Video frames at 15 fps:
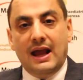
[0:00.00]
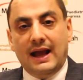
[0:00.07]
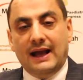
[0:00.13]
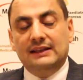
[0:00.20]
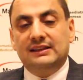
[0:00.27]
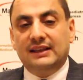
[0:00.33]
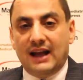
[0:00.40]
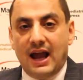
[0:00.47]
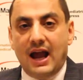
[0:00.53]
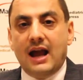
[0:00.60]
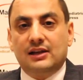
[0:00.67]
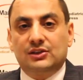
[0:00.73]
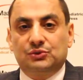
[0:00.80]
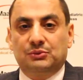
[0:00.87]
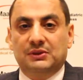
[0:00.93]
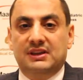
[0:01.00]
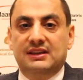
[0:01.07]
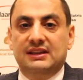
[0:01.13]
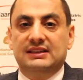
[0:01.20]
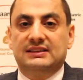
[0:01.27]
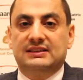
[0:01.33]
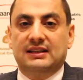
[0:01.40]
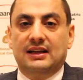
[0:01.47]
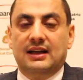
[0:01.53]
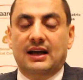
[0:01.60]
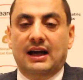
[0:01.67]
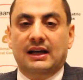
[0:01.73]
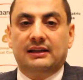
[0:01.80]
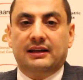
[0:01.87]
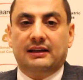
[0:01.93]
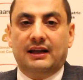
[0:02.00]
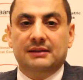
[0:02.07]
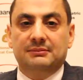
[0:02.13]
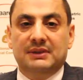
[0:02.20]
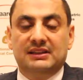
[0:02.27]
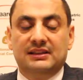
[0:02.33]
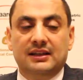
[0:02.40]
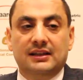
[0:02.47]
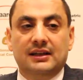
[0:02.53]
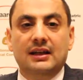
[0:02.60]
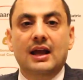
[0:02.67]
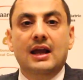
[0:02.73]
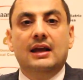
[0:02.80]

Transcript: and reacts with this alkaline material,